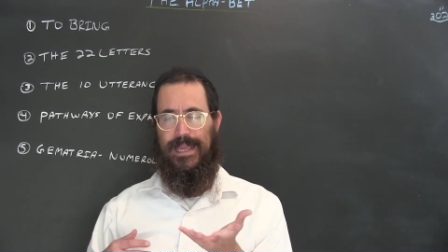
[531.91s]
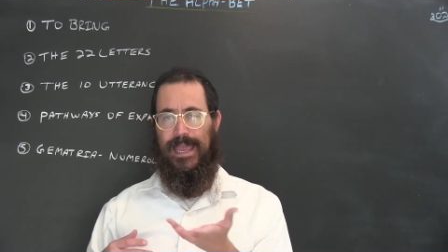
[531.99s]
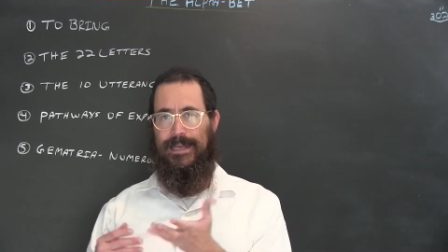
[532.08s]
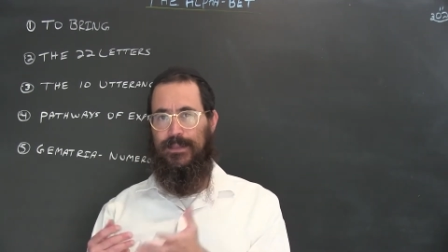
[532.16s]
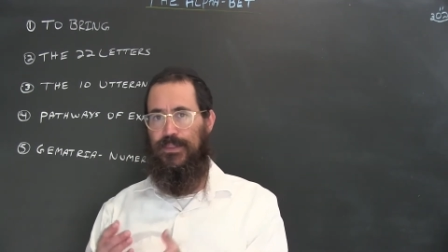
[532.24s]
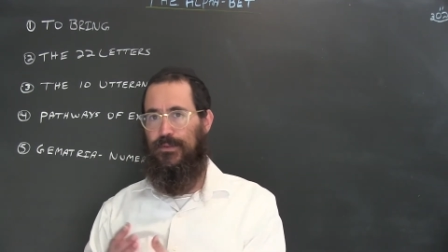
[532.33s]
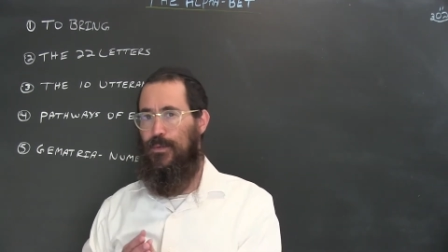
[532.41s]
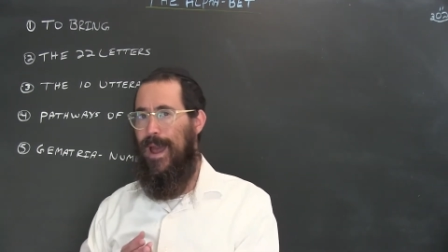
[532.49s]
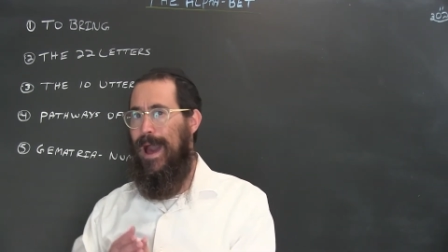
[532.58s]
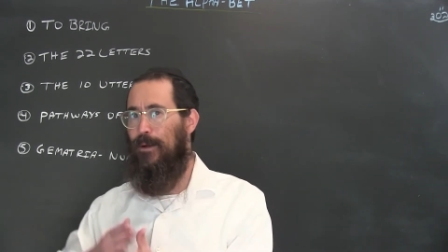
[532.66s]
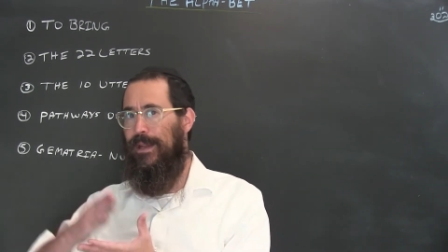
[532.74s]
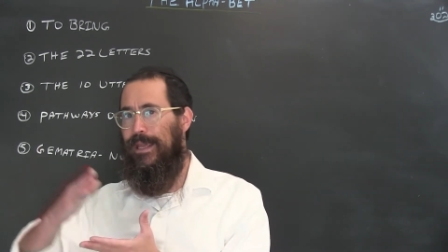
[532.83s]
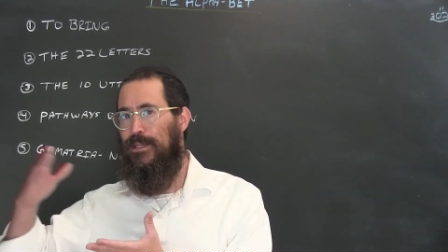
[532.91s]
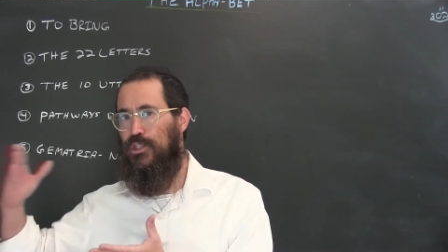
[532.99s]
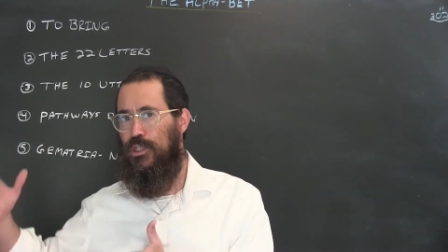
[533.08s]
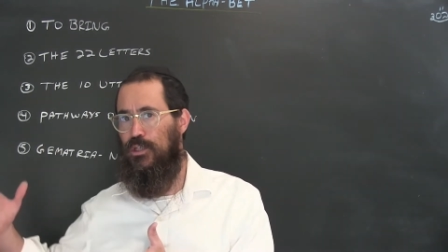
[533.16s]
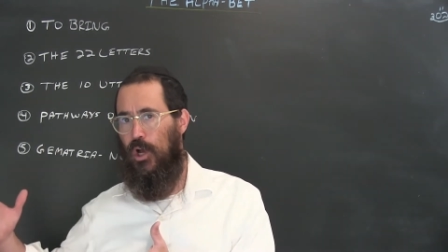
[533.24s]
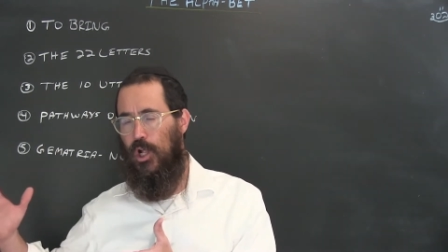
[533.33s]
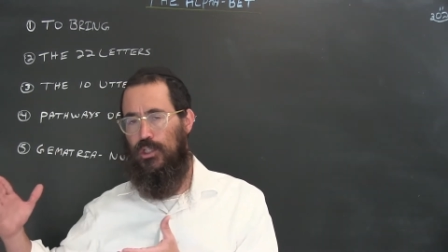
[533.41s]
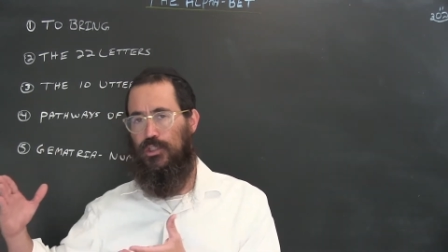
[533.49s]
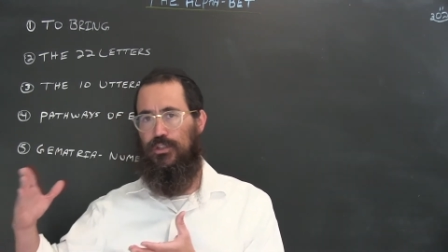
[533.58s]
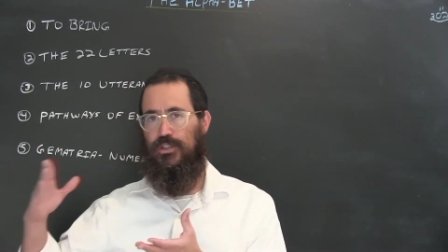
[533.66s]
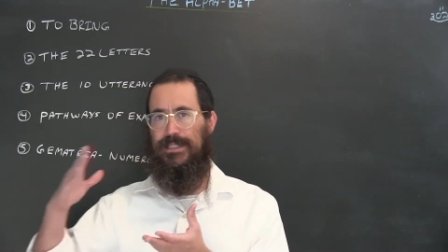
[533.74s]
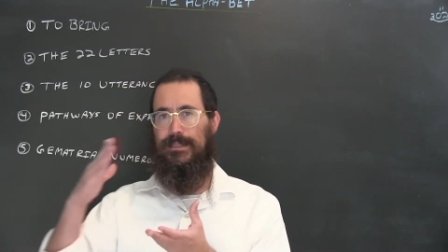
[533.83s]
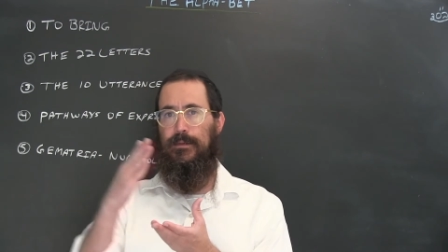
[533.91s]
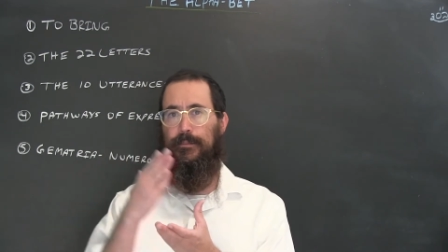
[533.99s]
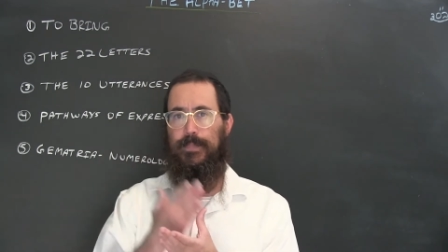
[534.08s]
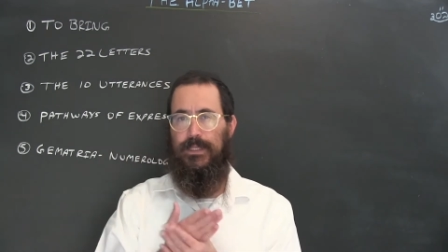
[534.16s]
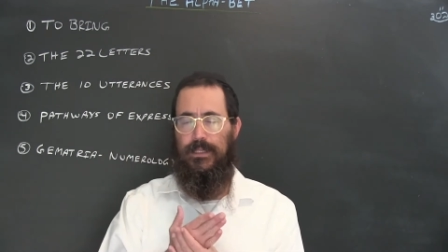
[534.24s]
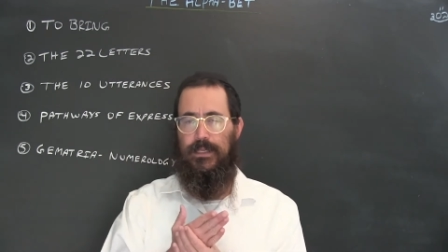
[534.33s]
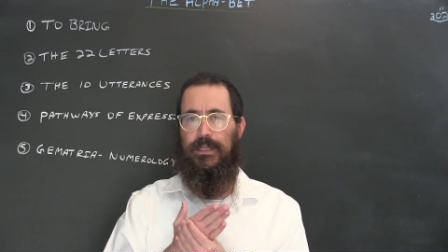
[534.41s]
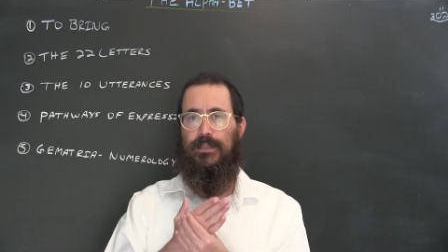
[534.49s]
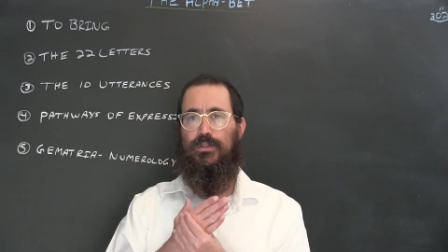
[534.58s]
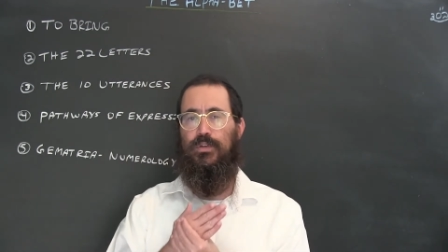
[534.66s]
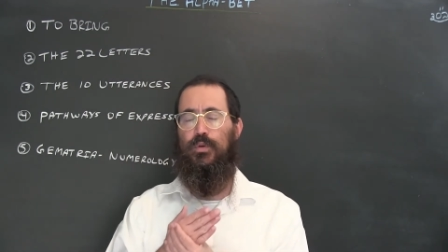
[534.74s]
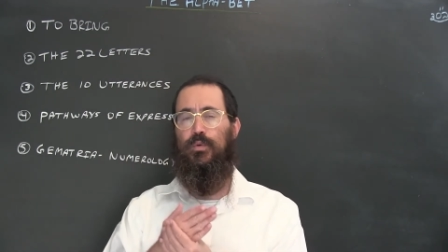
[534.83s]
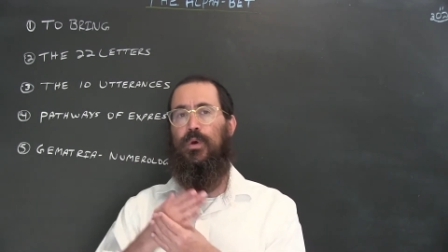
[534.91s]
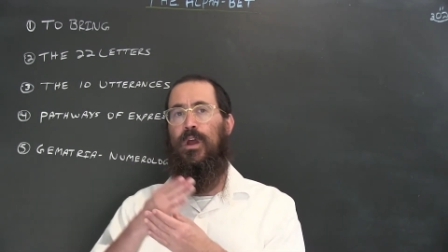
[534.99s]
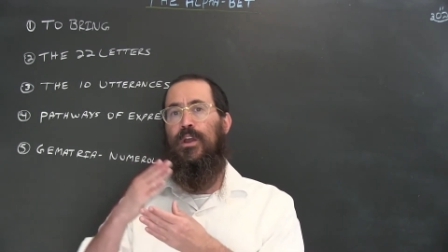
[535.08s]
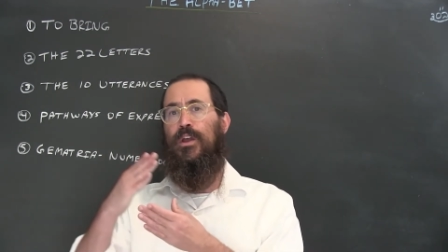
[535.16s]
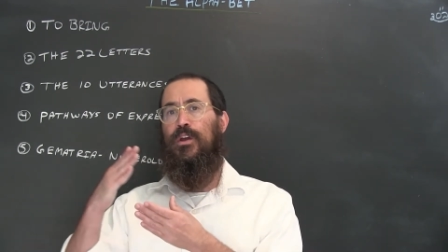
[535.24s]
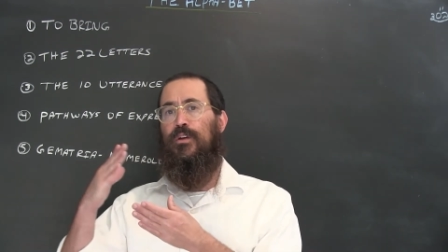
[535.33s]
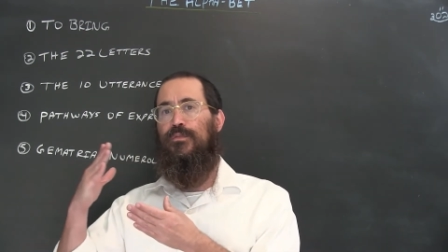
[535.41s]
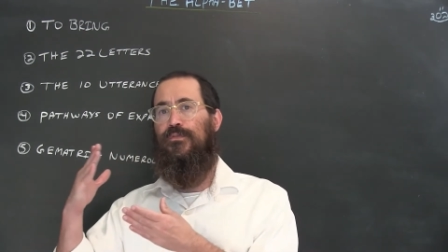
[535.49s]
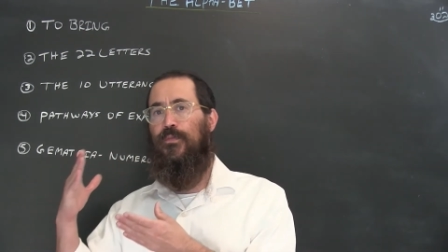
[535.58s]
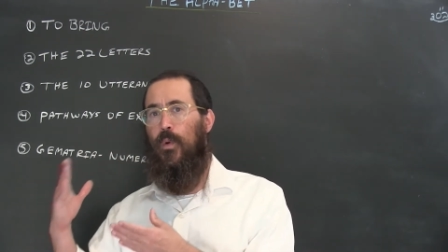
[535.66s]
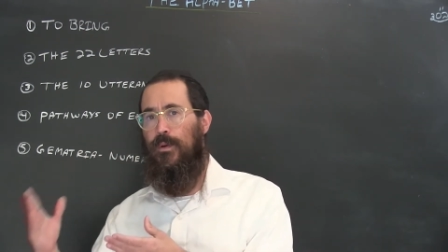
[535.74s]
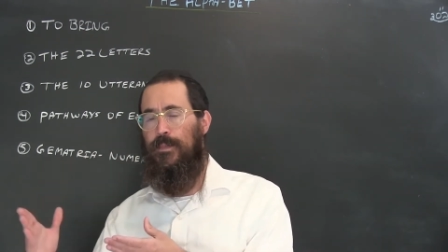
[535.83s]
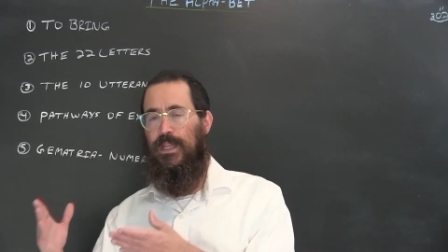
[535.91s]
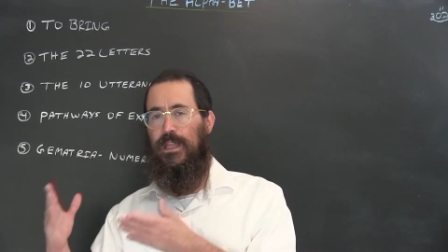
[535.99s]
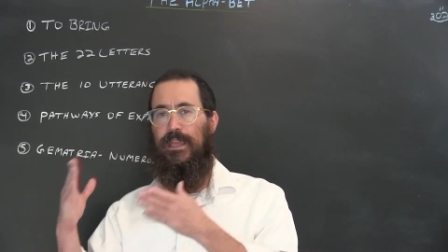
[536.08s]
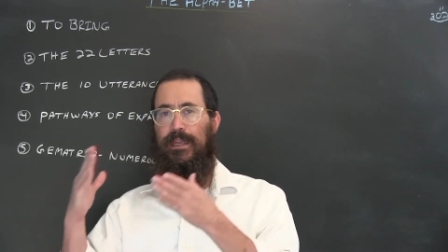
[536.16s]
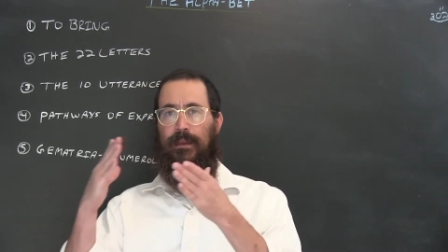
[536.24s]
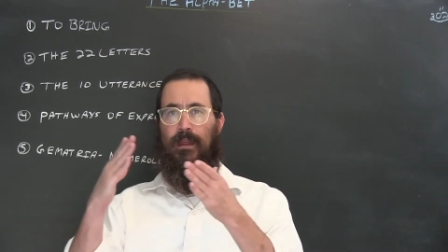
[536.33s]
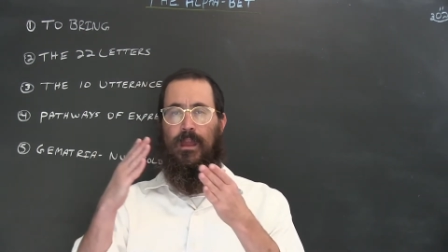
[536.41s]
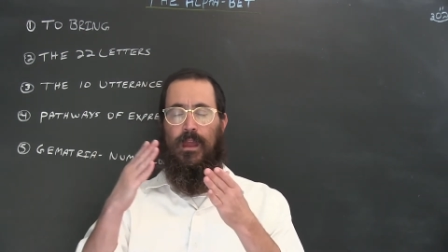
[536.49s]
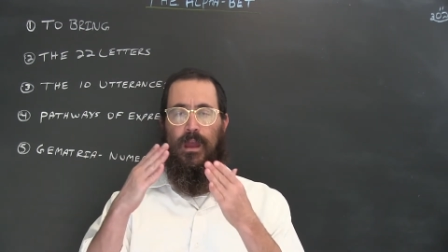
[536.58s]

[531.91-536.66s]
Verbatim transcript: And throughout ancient cultures, the ability to formulate